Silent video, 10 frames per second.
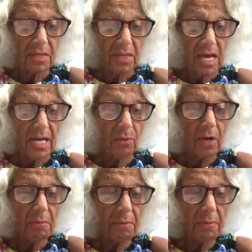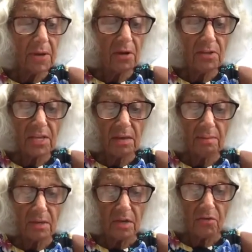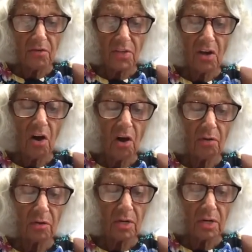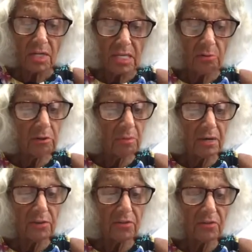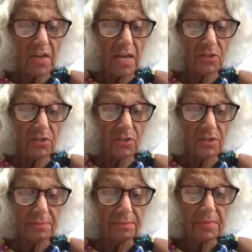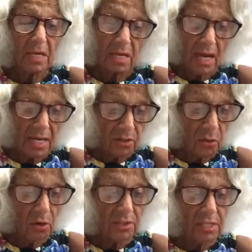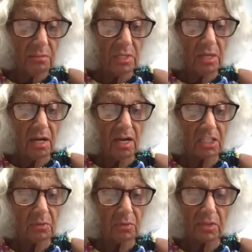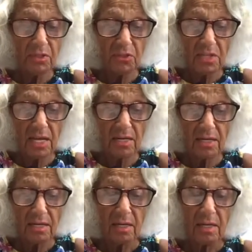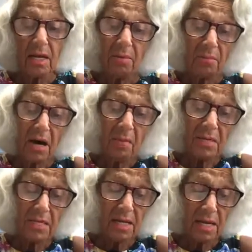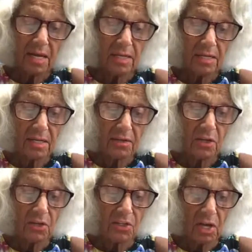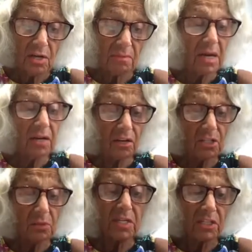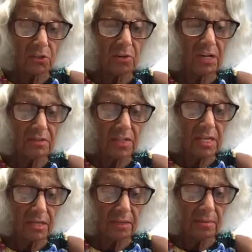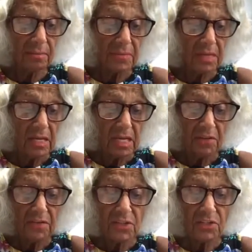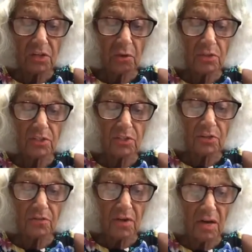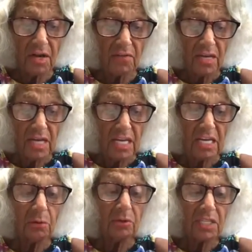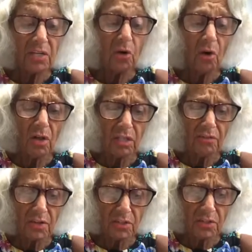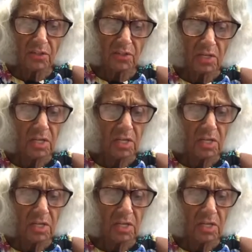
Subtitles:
How do I prepare them for the horror they were about to face? I called them to the hospital and said, Mom and Dad, your son, my husband, is gravely ill. If he is going to survive, he will need all of us.